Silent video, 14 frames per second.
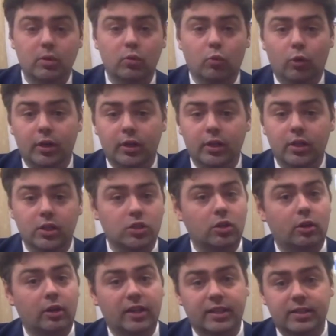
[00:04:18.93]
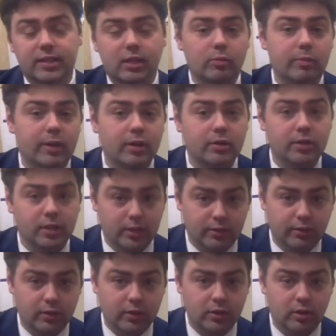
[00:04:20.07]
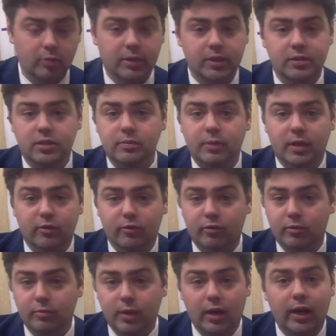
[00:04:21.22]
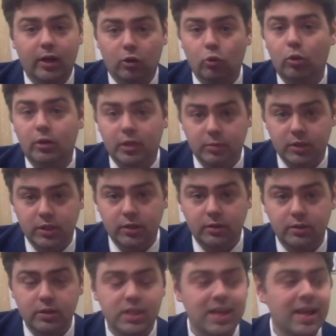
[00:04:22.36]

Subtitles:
One guitar can sound better than a different guitar because it's made of higher quality materials.